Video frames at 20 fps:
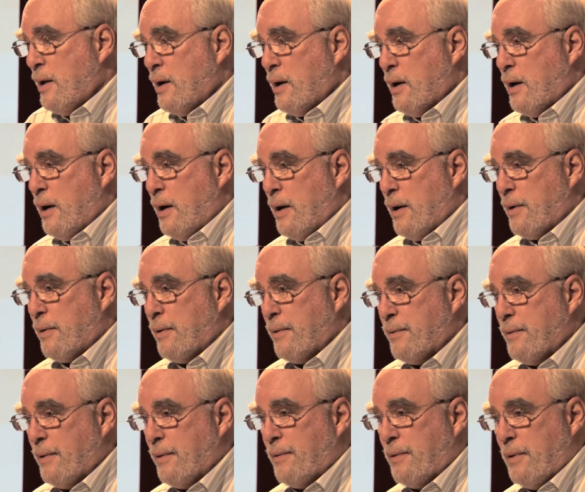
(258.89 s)

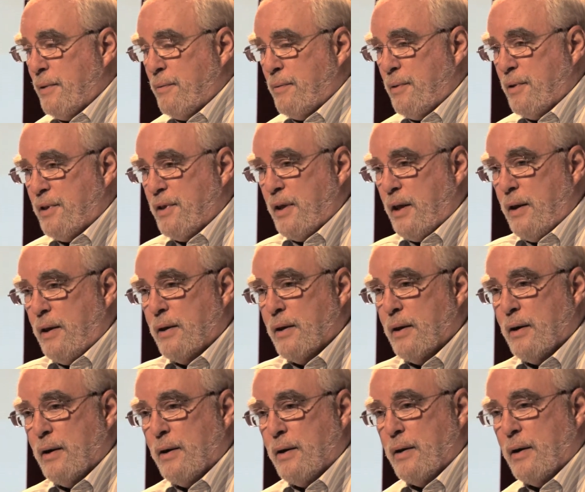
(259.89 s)
the
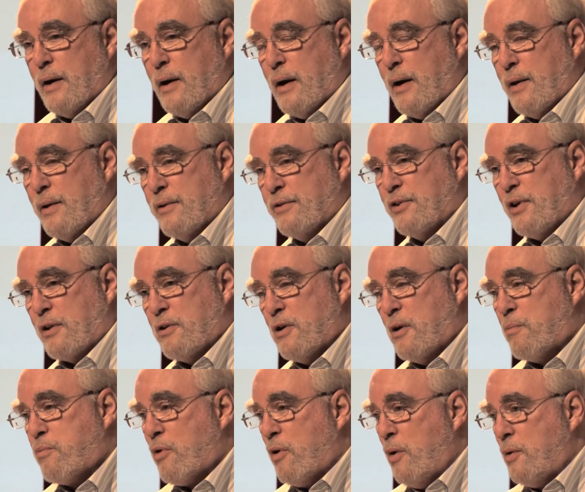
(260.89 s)
southern
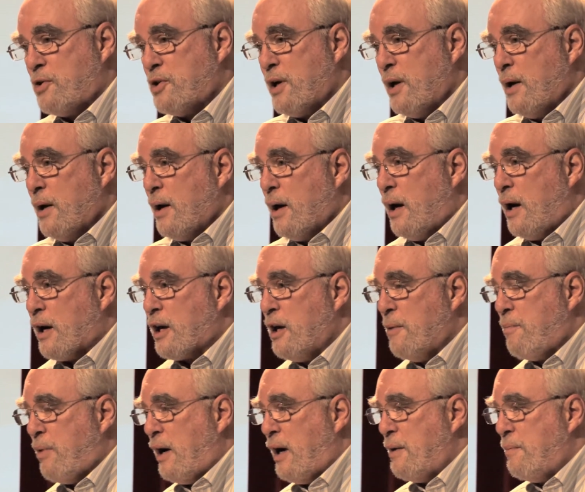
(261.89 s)
approach
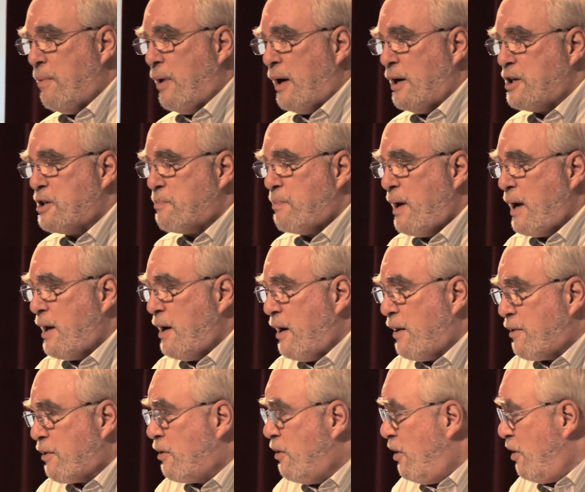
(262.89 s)
occupied by Spain and
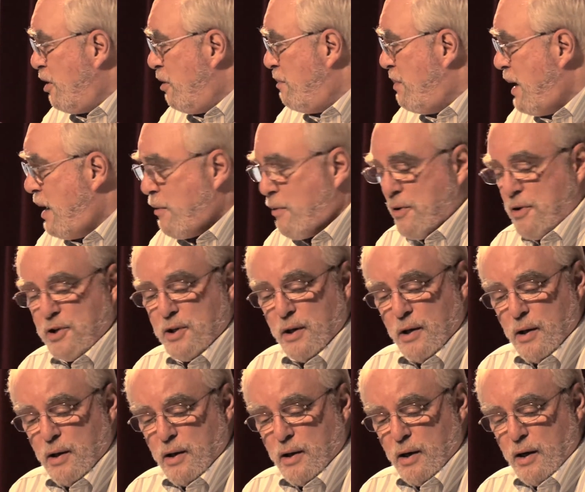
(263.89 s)
other colonial powers.
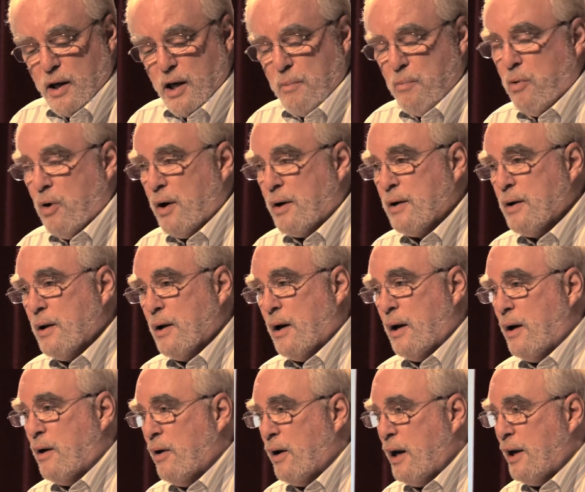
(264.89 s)
He bought
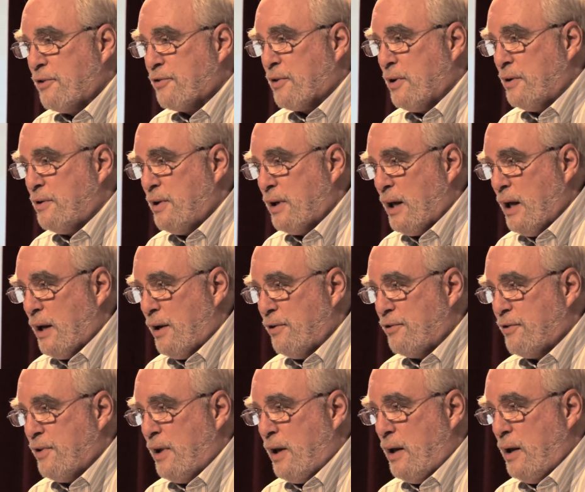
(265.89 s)
Alaska to get
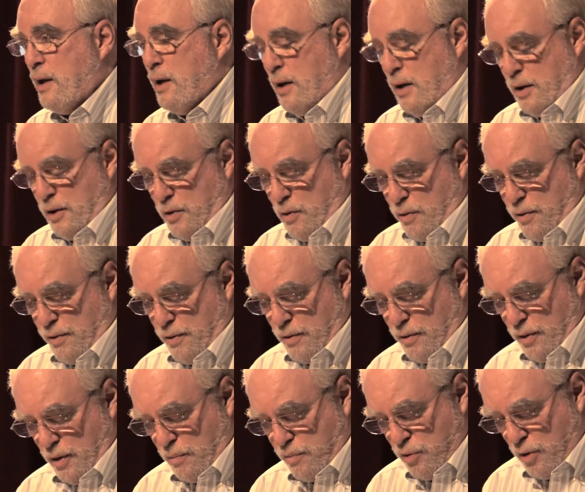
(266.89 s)
us the
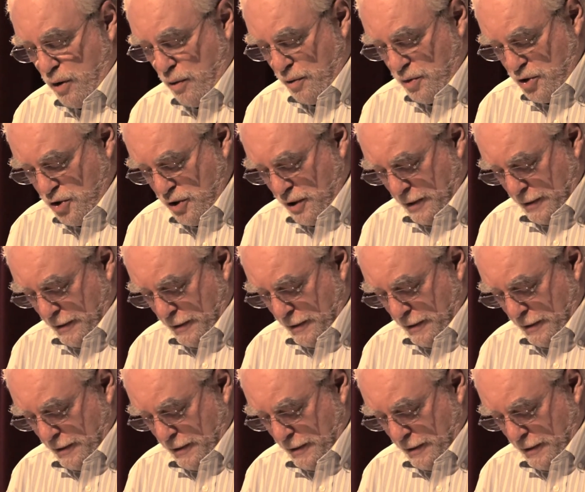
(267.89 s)
northern approach.